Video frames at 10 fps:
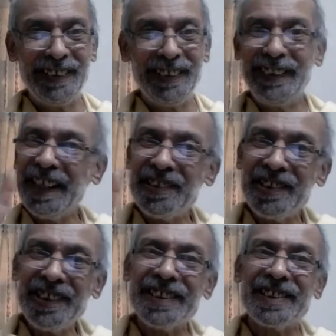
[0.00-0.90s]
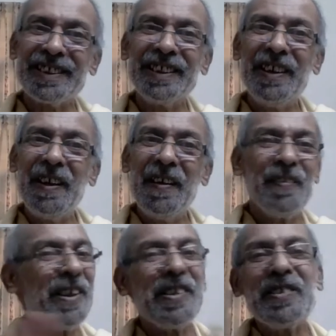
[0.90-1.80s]
that's it.
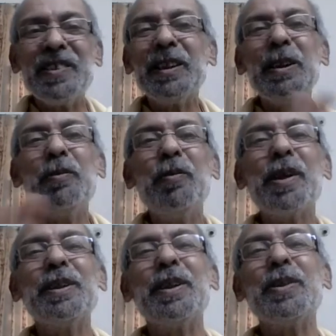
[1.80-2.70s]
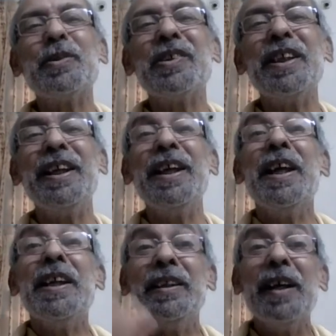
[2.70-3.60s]
There is nothing further to say.
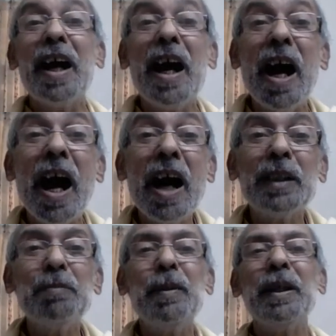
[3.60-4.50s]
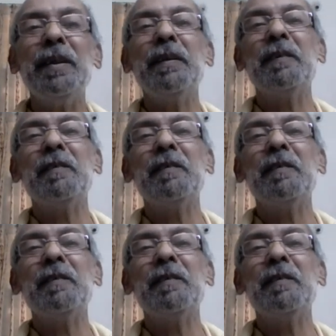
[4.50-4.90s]
The Atman.